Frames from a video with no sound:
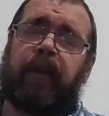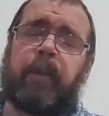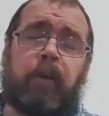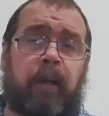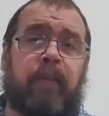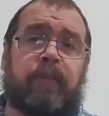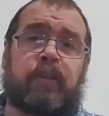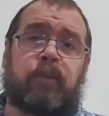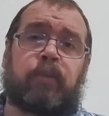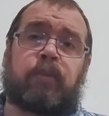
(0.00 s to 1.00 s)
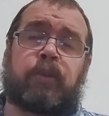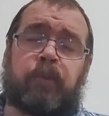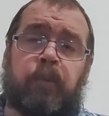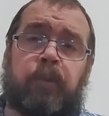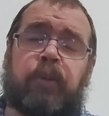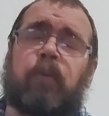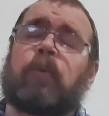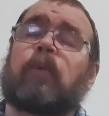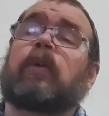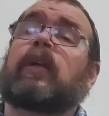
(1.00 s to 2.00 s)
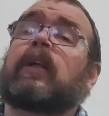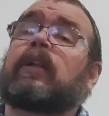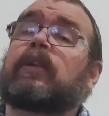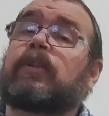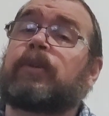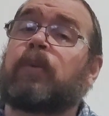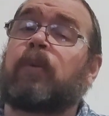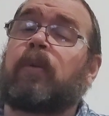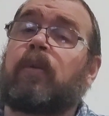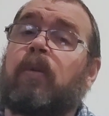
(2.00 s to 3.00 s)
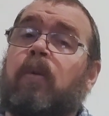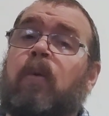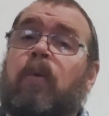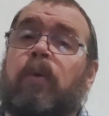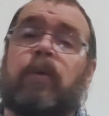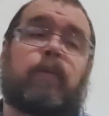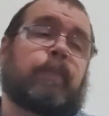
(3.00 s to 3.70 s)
you're going to have a sore shoulder in short order.